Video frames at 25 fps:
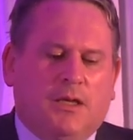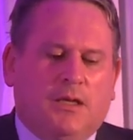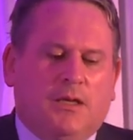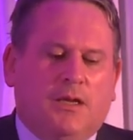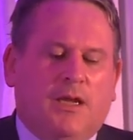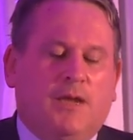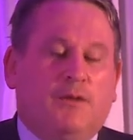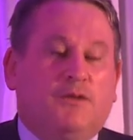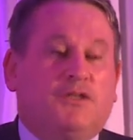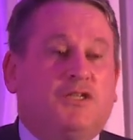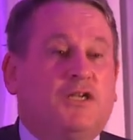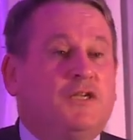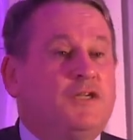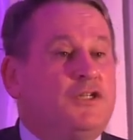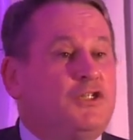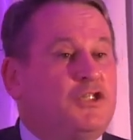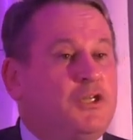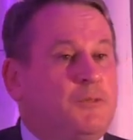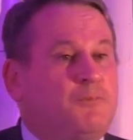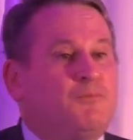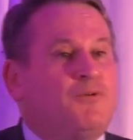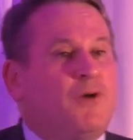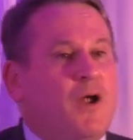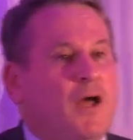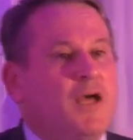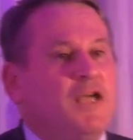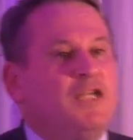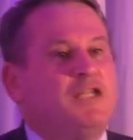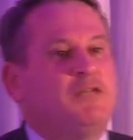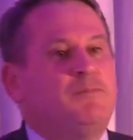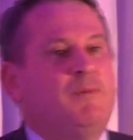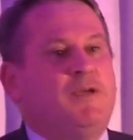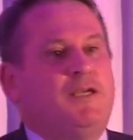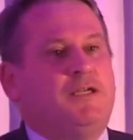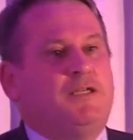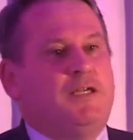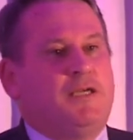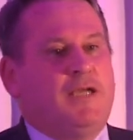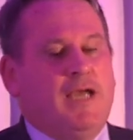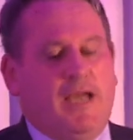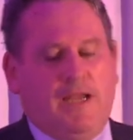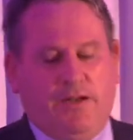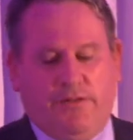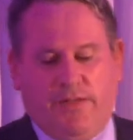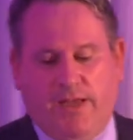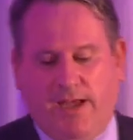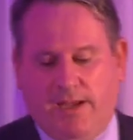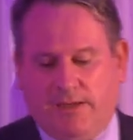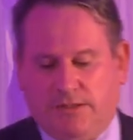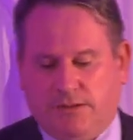It didn't surprise me to get
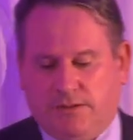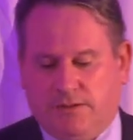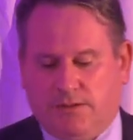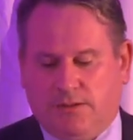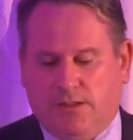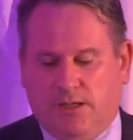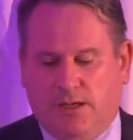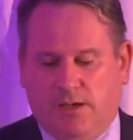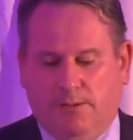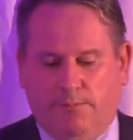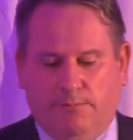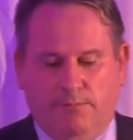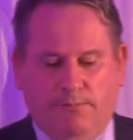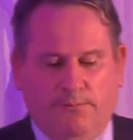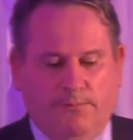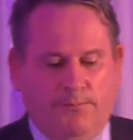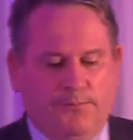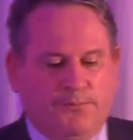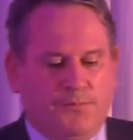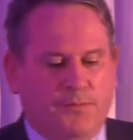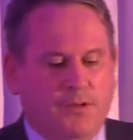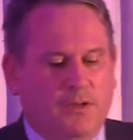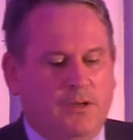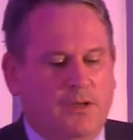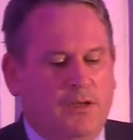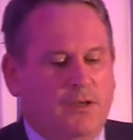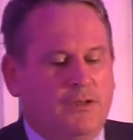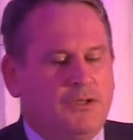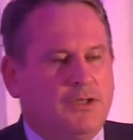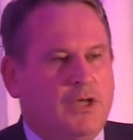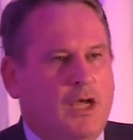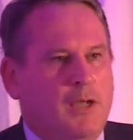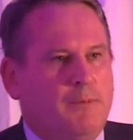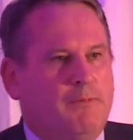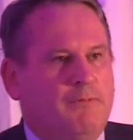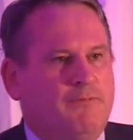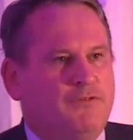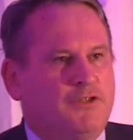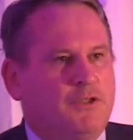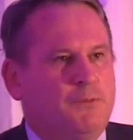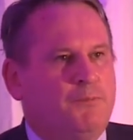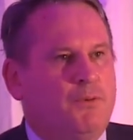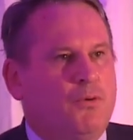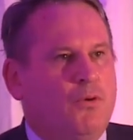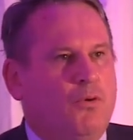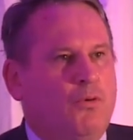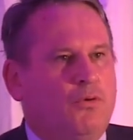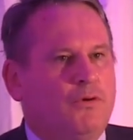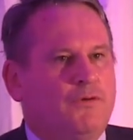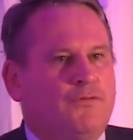that type of
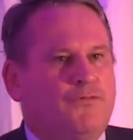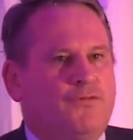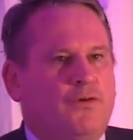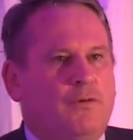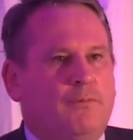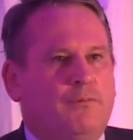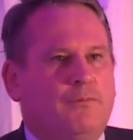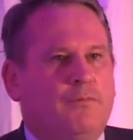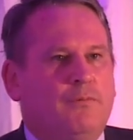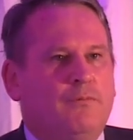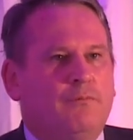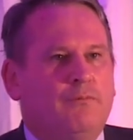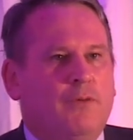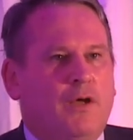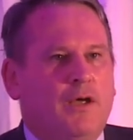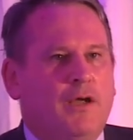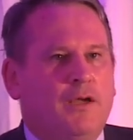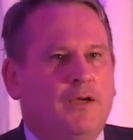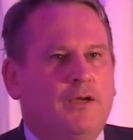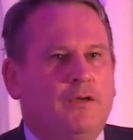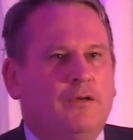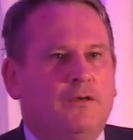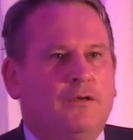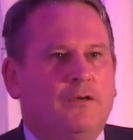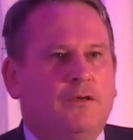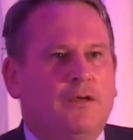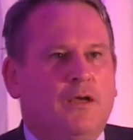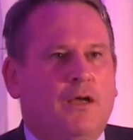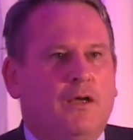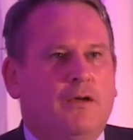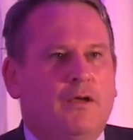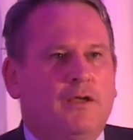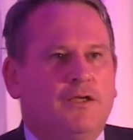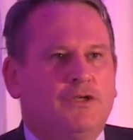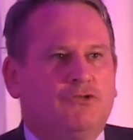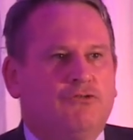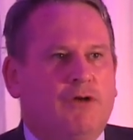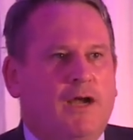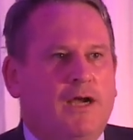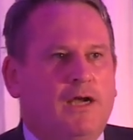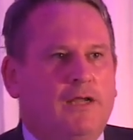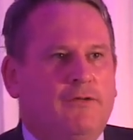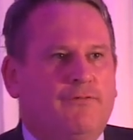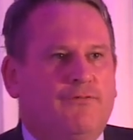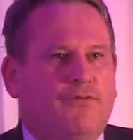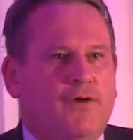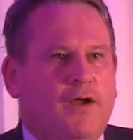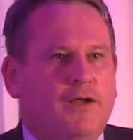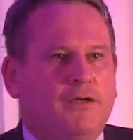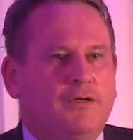support from my Israeli
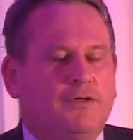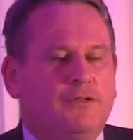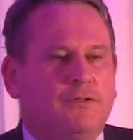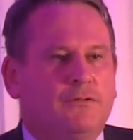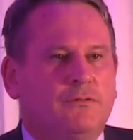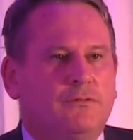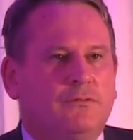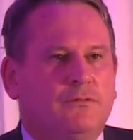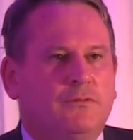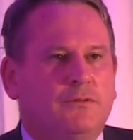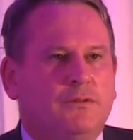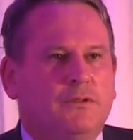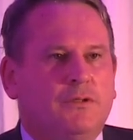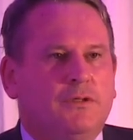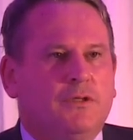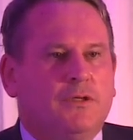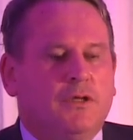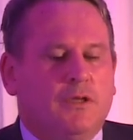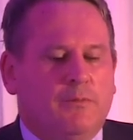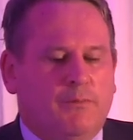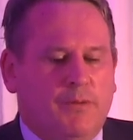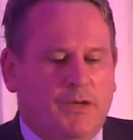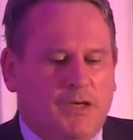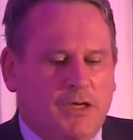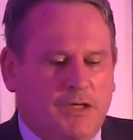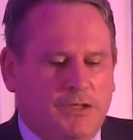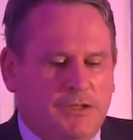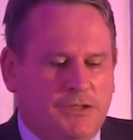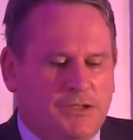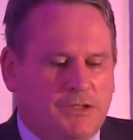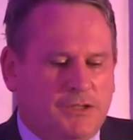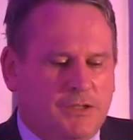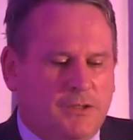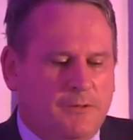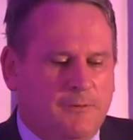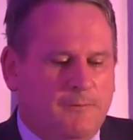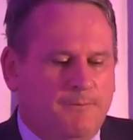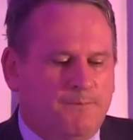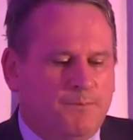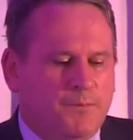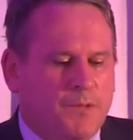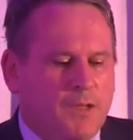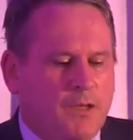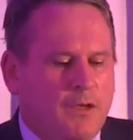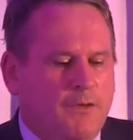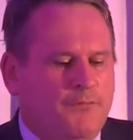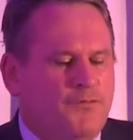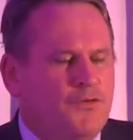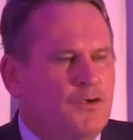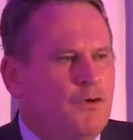friend, because
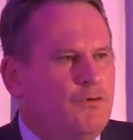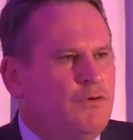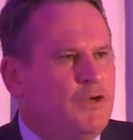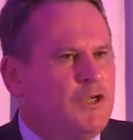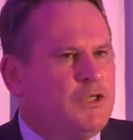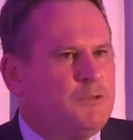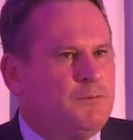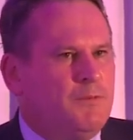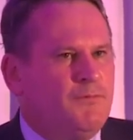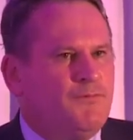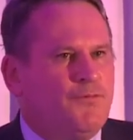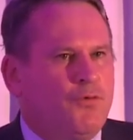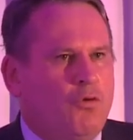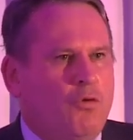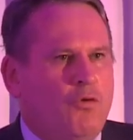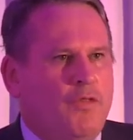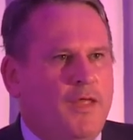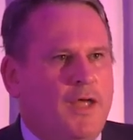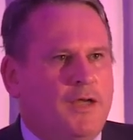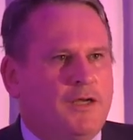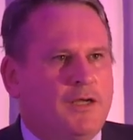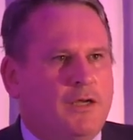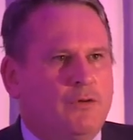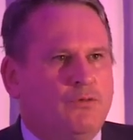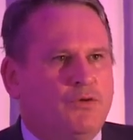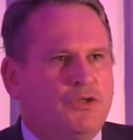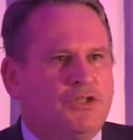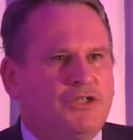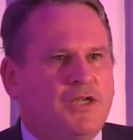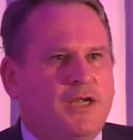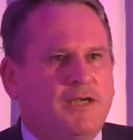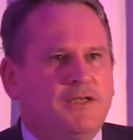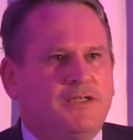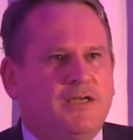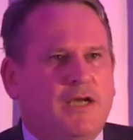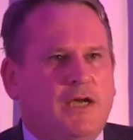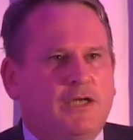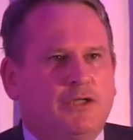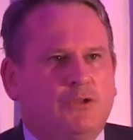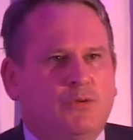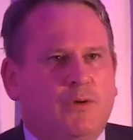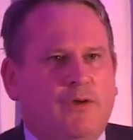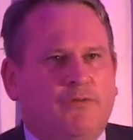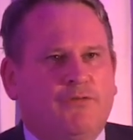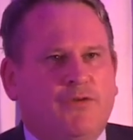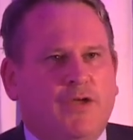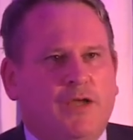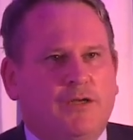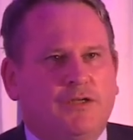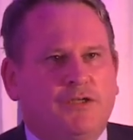a few years before that I was sent out to
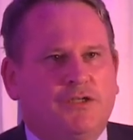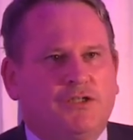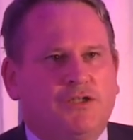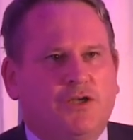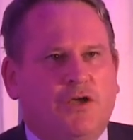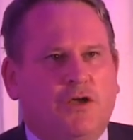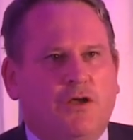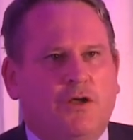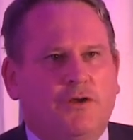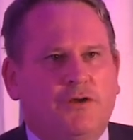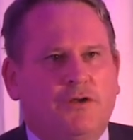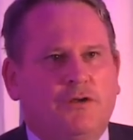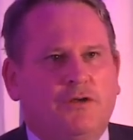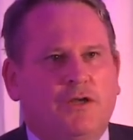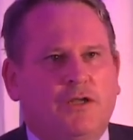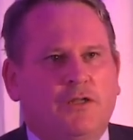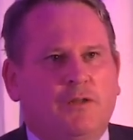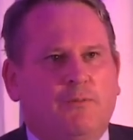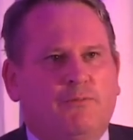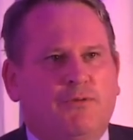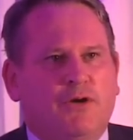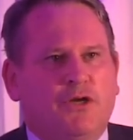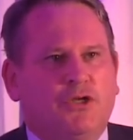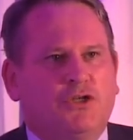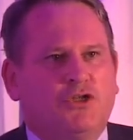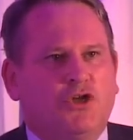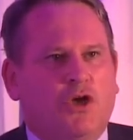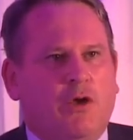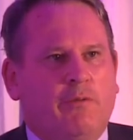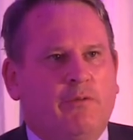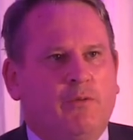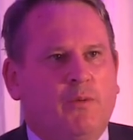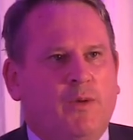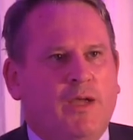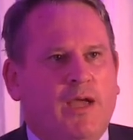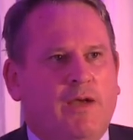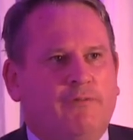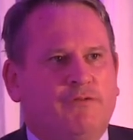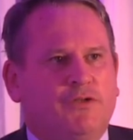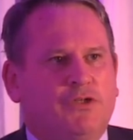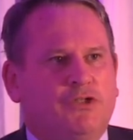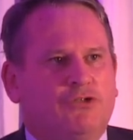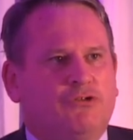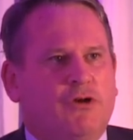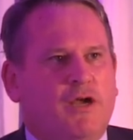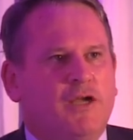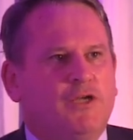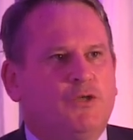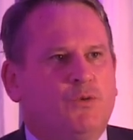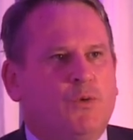Afghanistan, and in the British Army we have a
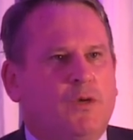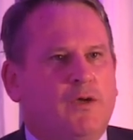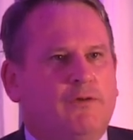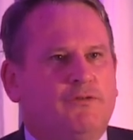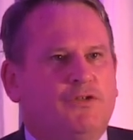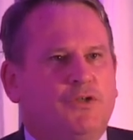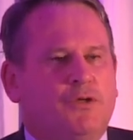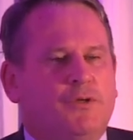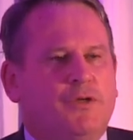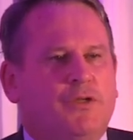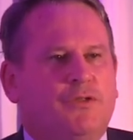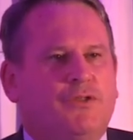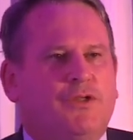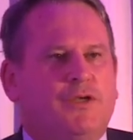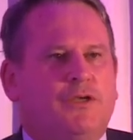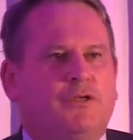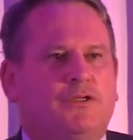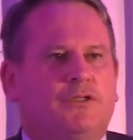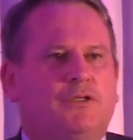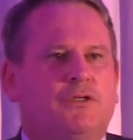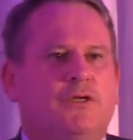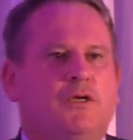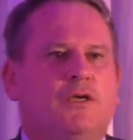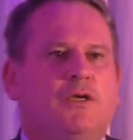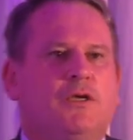strange way of doing things,